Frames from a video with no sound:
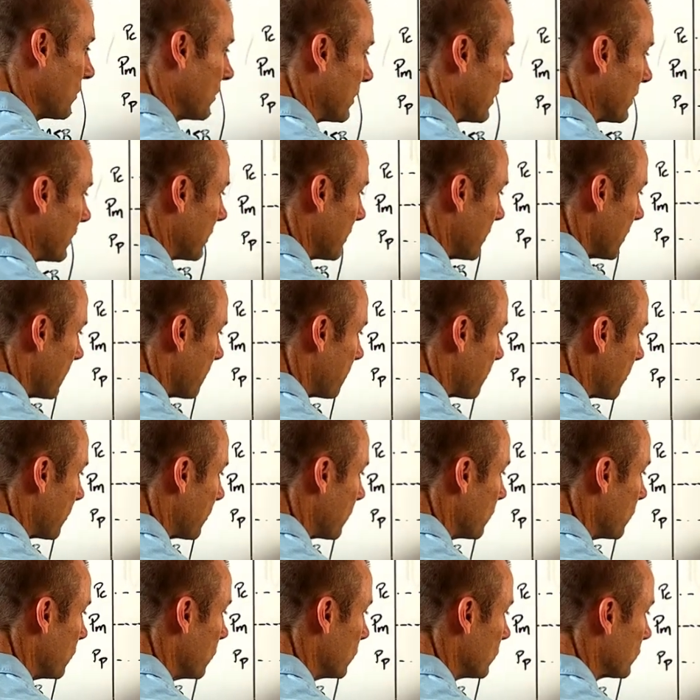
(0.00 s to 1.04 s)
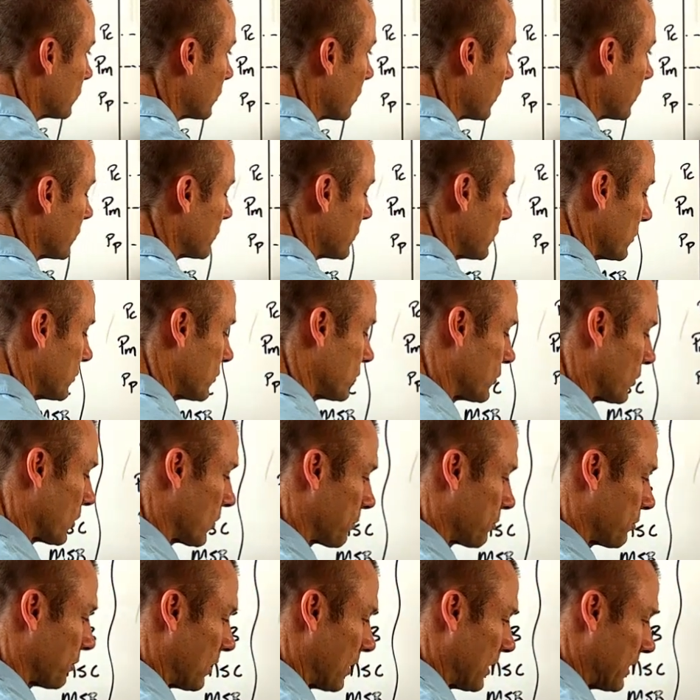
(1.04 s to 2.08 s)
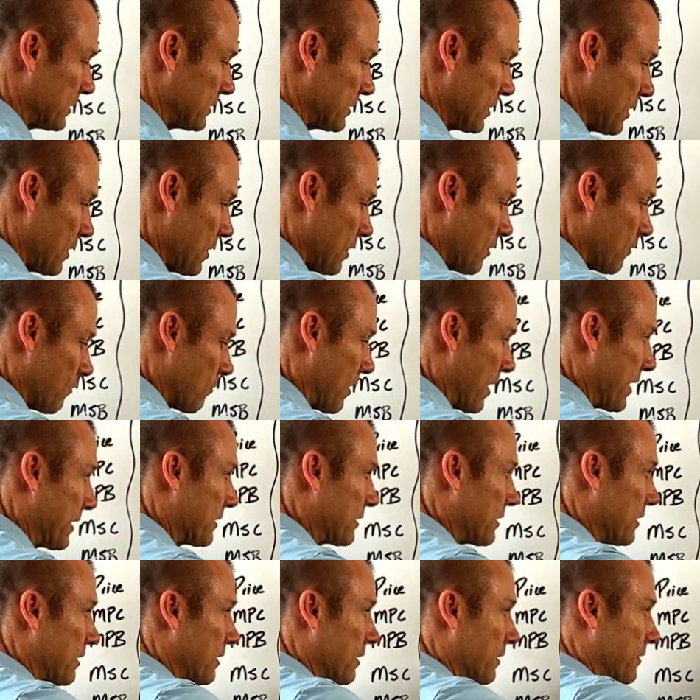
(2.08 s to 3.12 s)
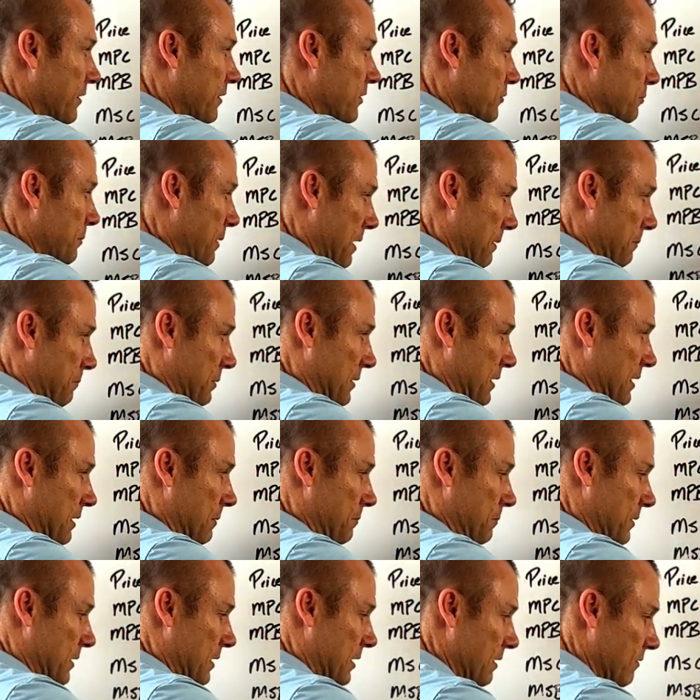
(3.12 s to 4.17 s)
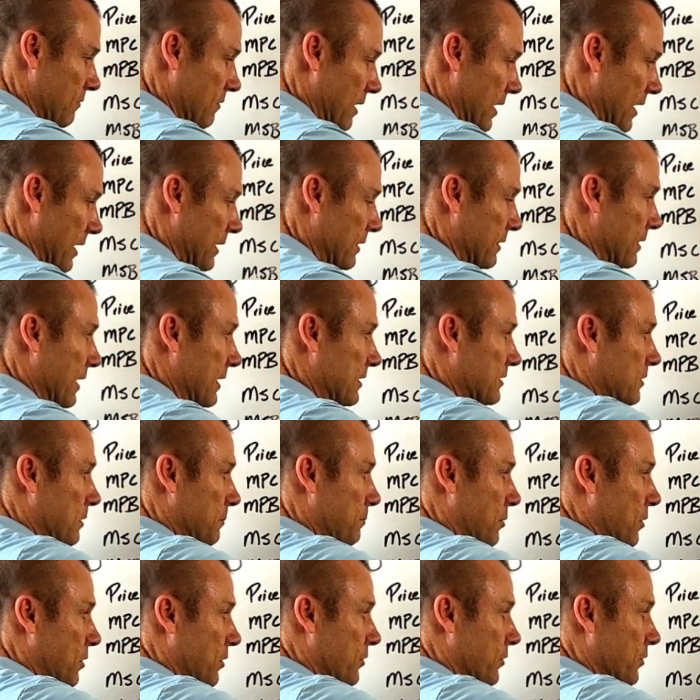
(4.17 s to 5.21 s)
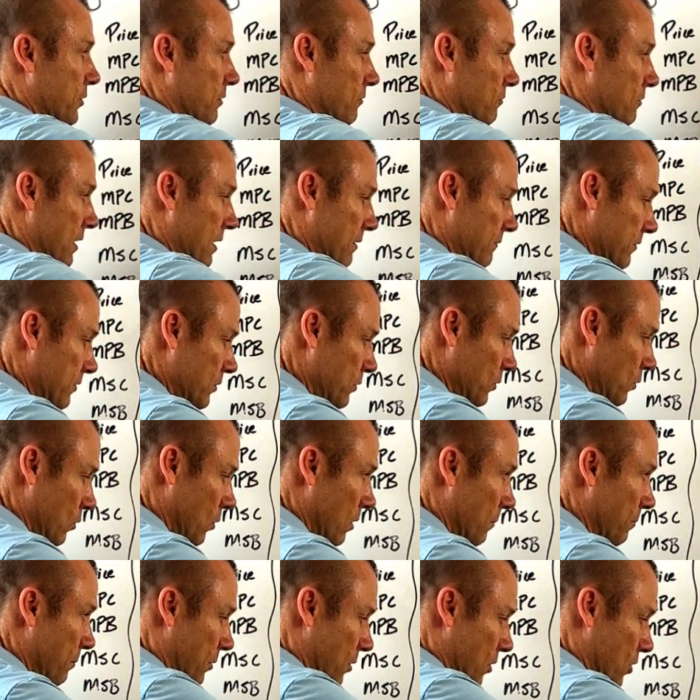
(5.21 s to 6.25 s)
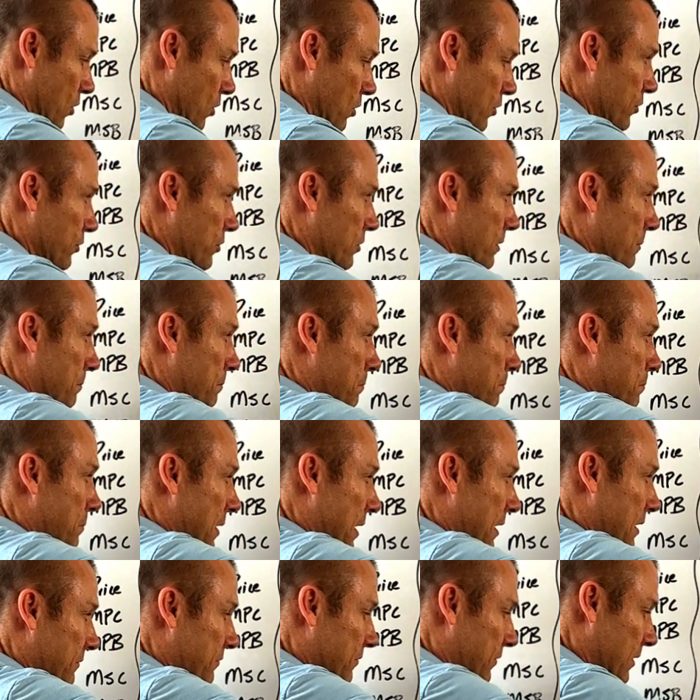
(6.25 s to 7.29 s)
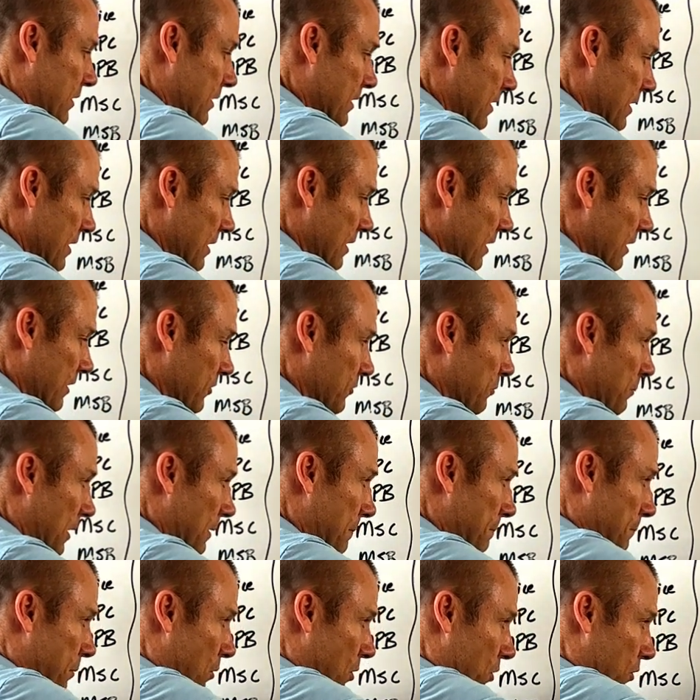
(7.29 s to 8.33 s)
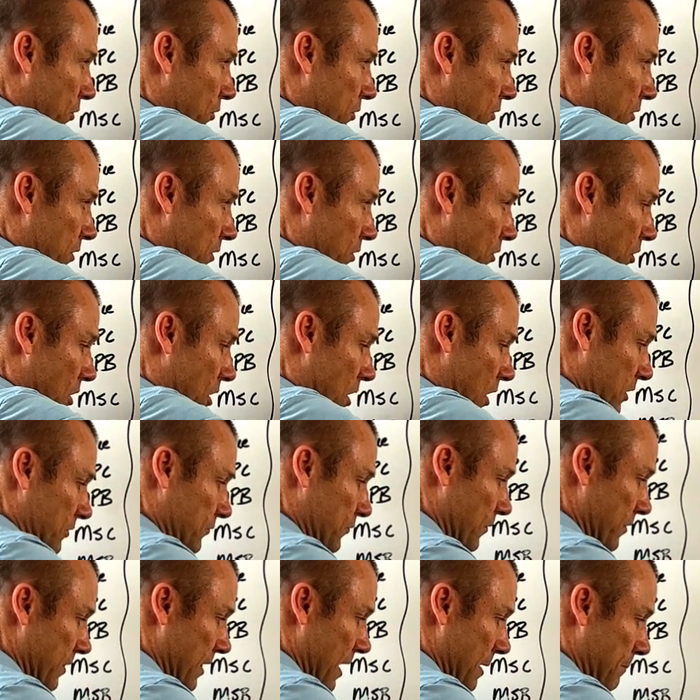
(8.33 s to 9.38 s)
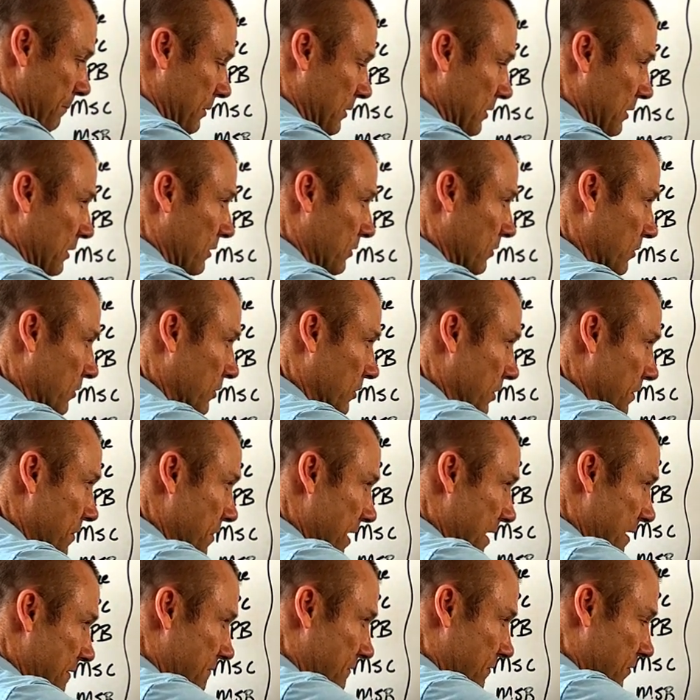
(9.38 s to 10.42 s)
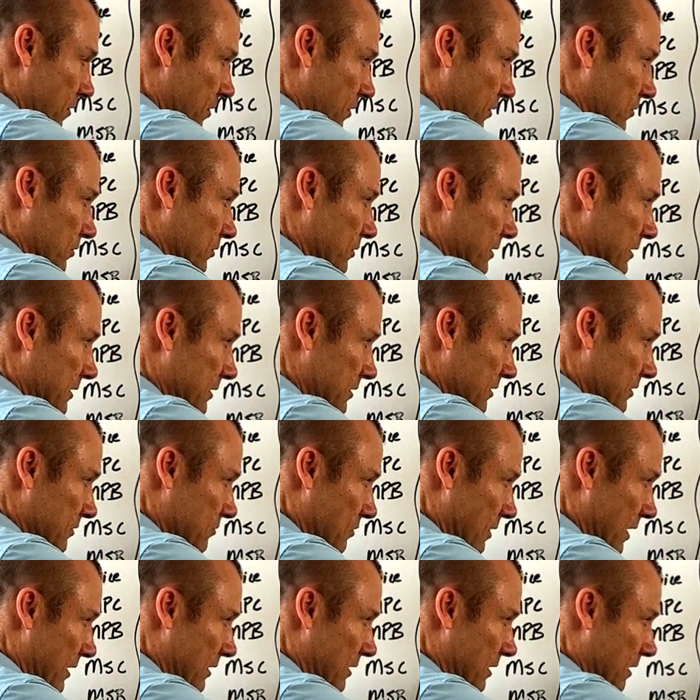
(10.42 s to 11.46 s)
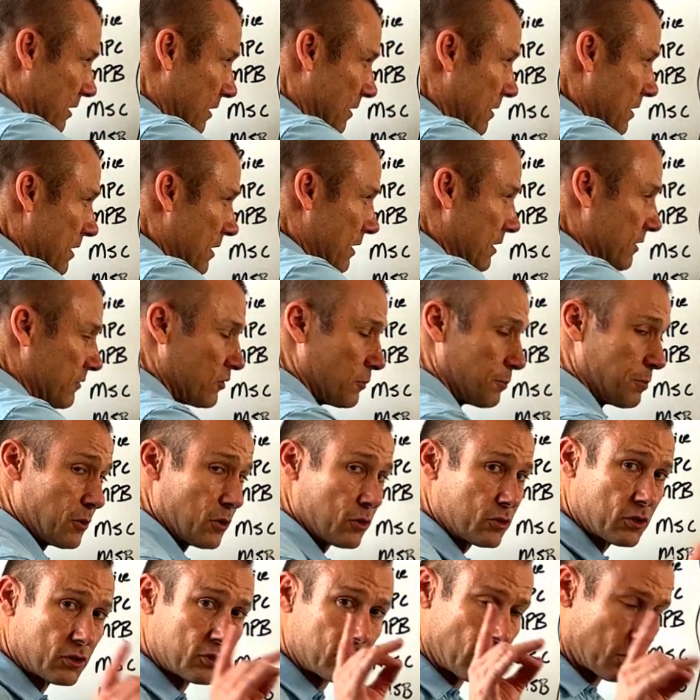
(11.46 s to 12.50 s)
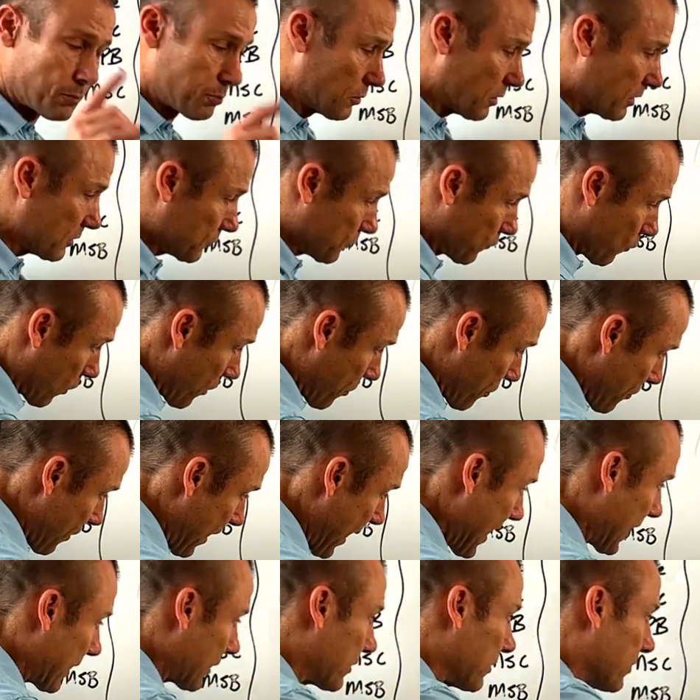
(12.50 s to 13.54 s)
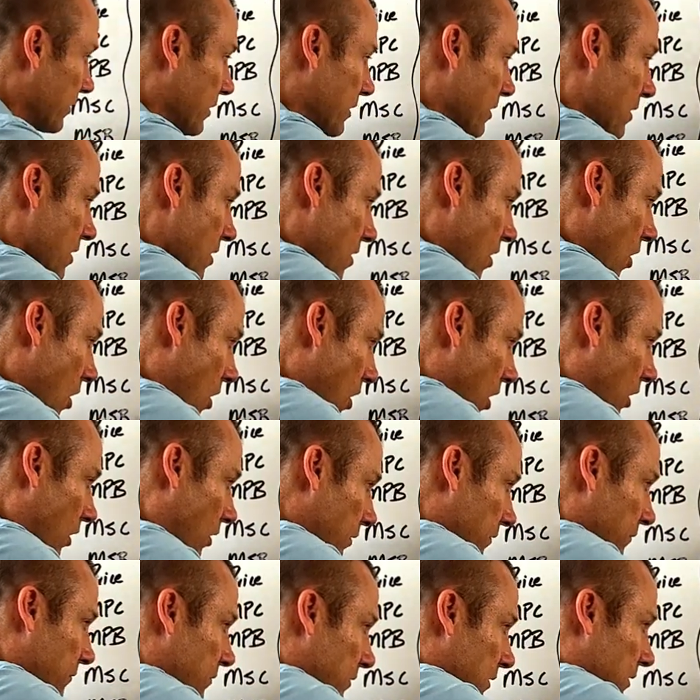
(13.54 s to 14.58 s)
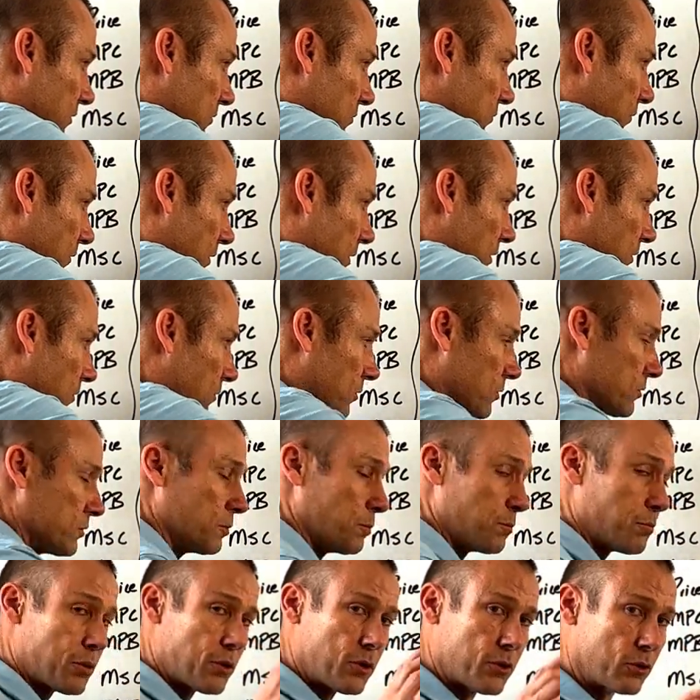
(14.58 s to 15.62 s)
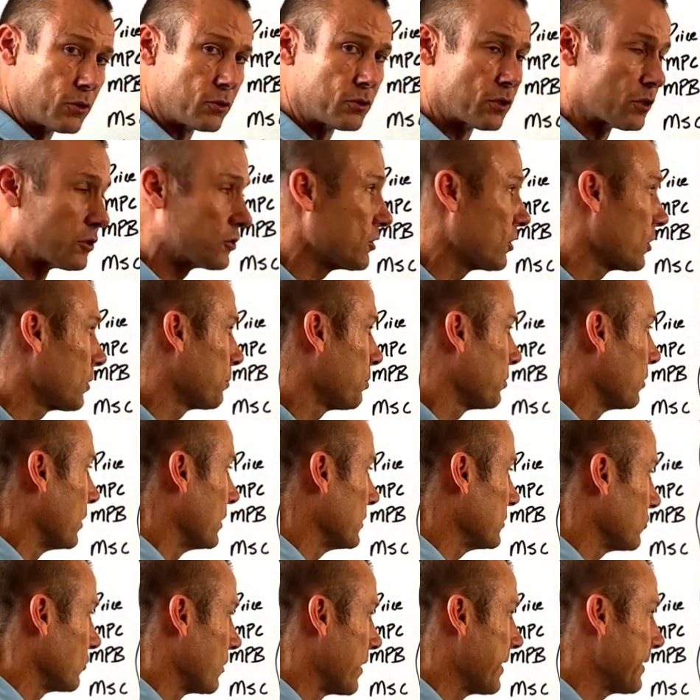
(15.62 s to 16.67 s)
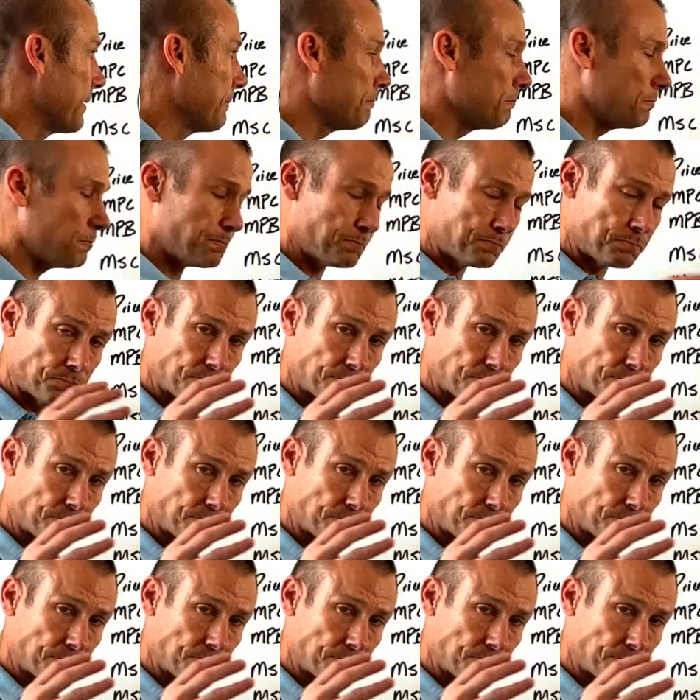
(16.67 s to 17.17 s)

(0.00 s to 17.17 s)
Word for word: the producer's surplus right there. There's my PP, right? That's the per unit revenue or per unit benefit. Here's my per unit cost for that particular good. That vertical distance right there is the producer surplus for that good. All of these verticals, producer surplus, right?